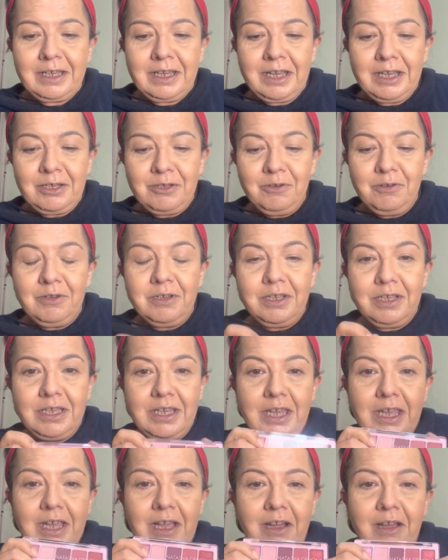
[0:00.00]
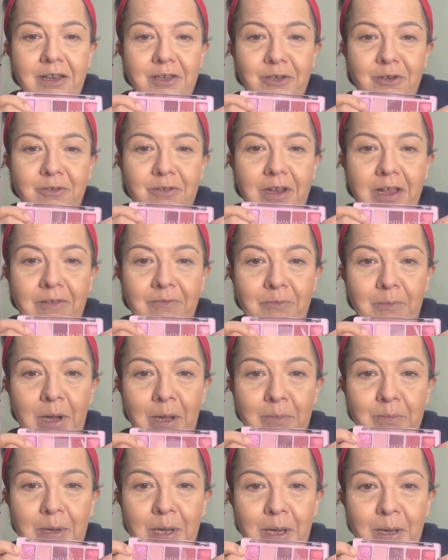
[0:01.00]
As you can see, I do love my
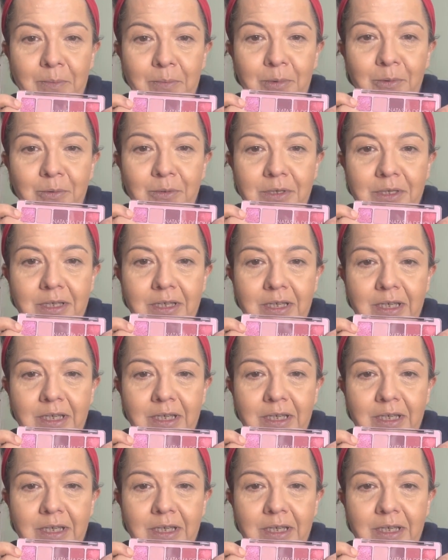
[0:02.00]
purples.